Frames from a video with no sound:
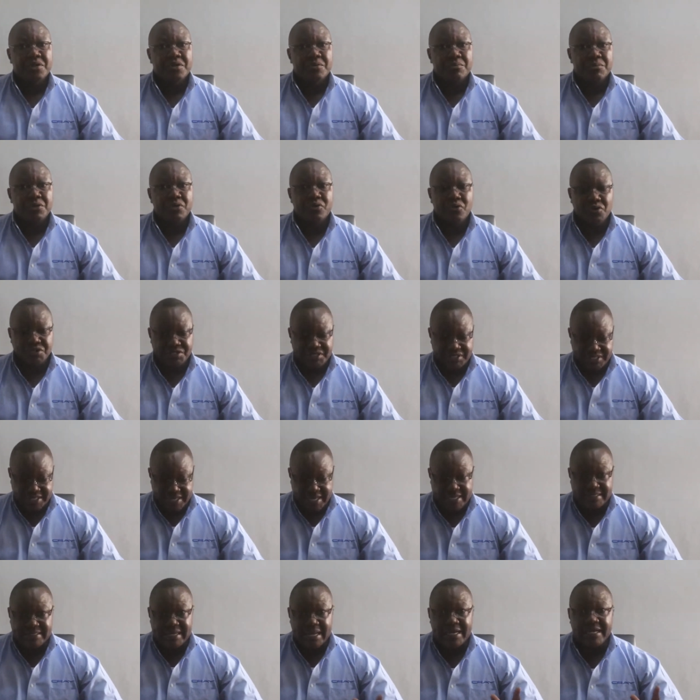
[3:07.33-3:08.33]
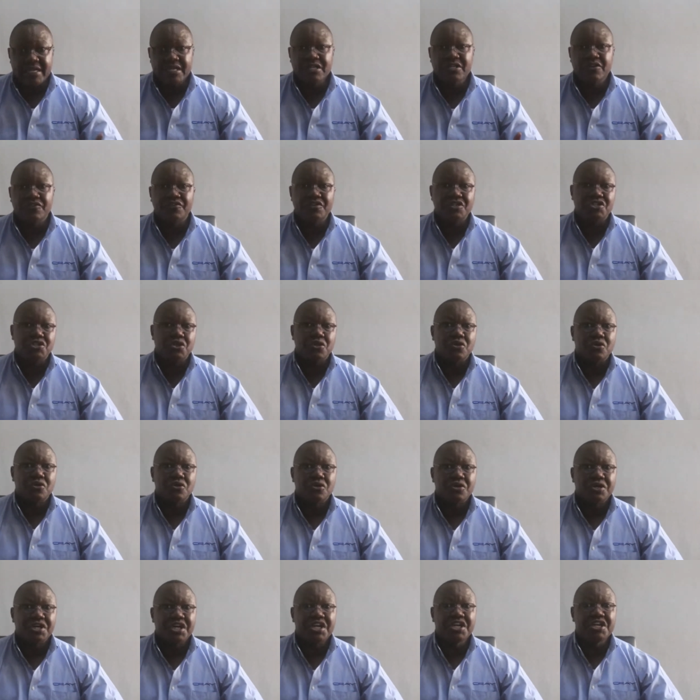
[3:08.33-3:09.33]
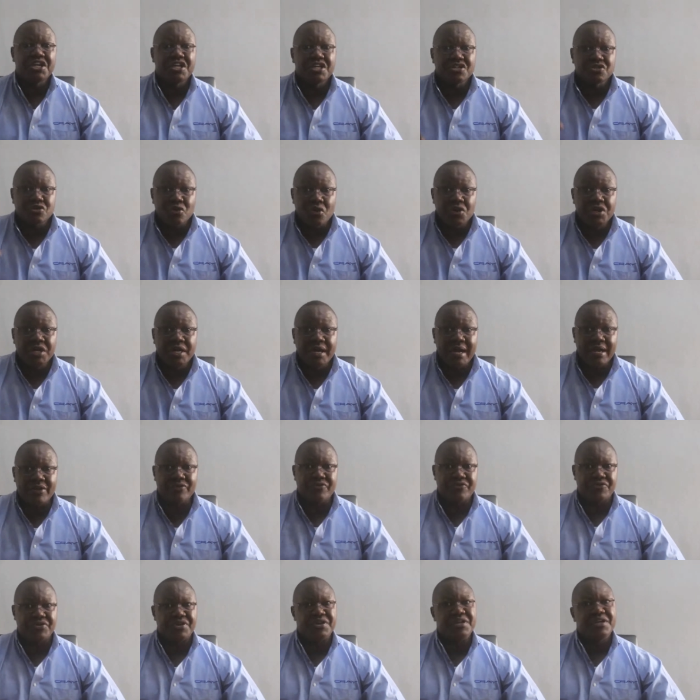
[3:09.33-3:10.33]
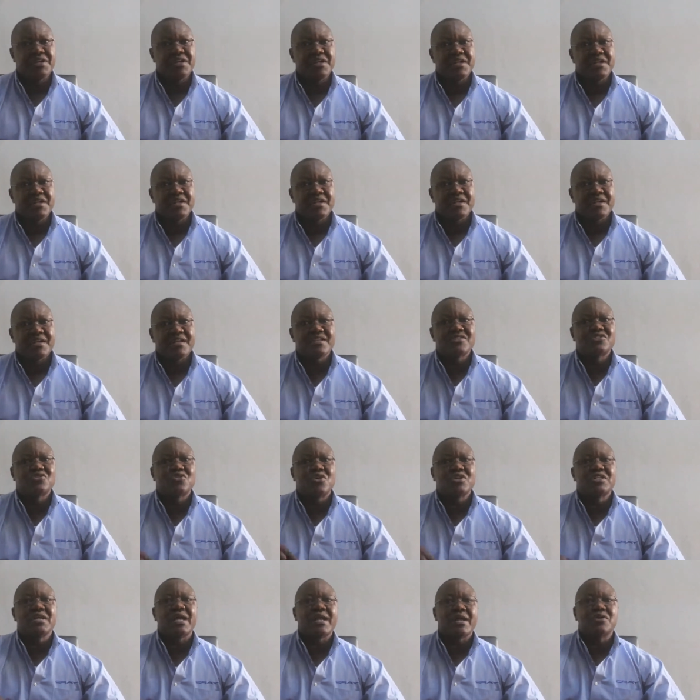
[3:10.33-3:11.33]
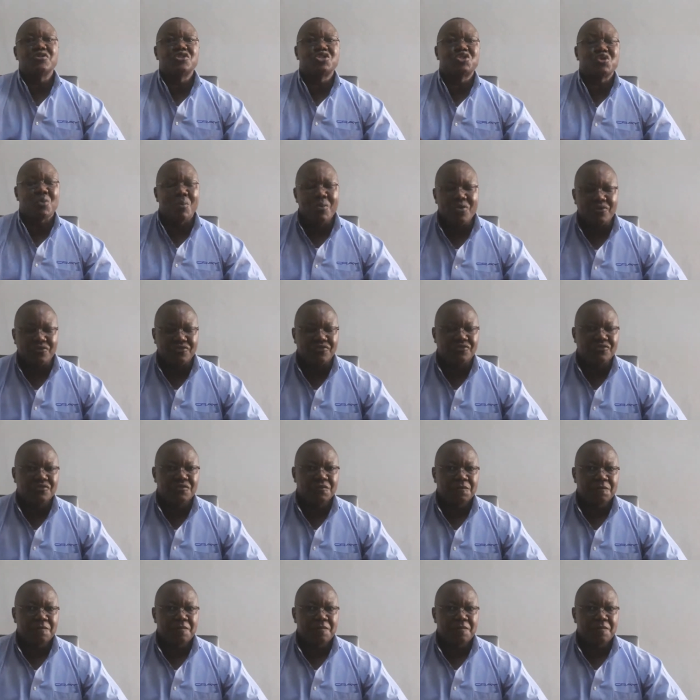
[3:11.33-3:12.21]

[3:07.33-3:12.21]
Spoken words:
because here's an individual in his own country is not allowed to move.